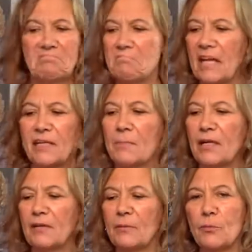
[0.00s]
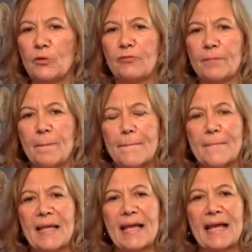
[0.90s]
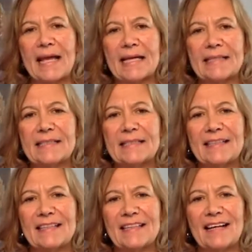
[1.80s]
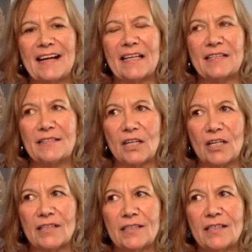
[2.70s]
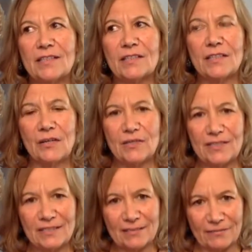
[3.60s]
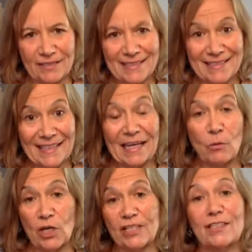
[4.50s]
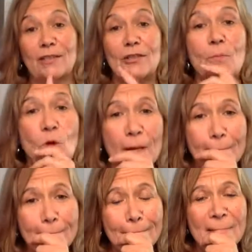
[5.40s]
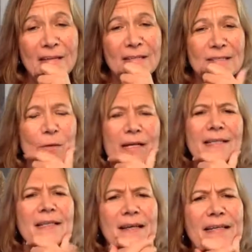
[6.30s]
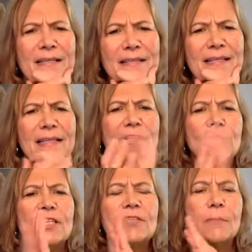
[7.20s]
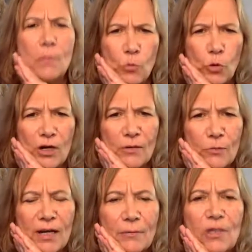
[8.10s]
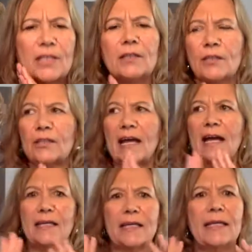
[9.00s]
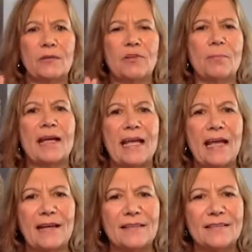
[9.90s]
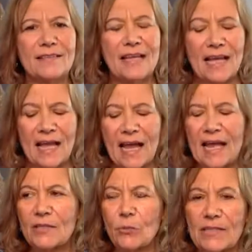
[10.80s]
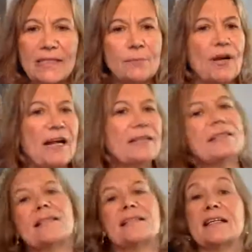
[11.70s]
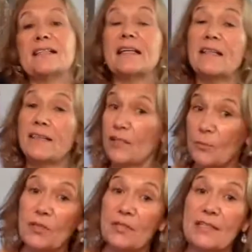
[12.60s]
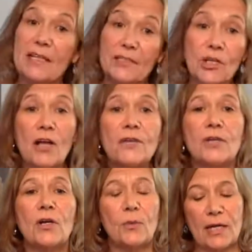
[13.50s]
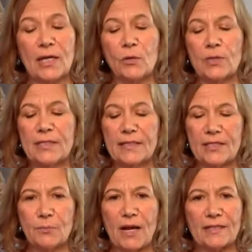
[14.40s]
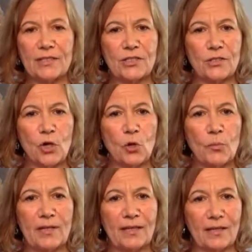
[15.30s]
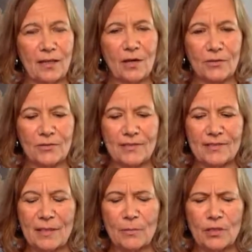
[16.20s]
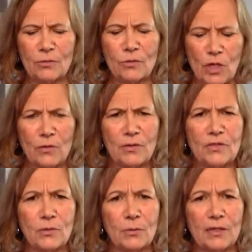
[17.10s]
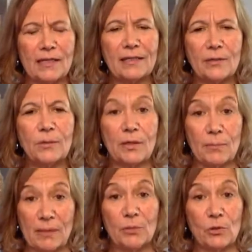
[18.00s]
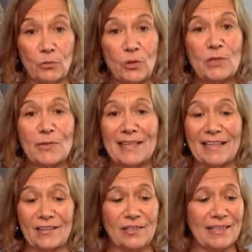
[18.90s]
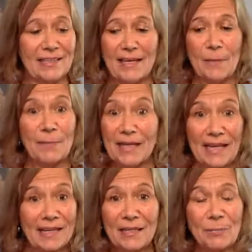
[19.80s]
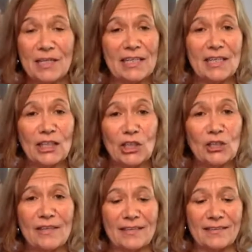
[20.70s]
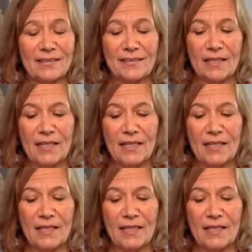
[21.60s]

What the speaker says: I could barely move. And I started to notice a difference, and I wanted to learn more. So I said, can you teach me more? I want to learn how to heal with my hands. And we did practices. I studied therapeutic touch also. We did this practice just open and close. And some of you know this who are people who work with energy, but anybody can learn this.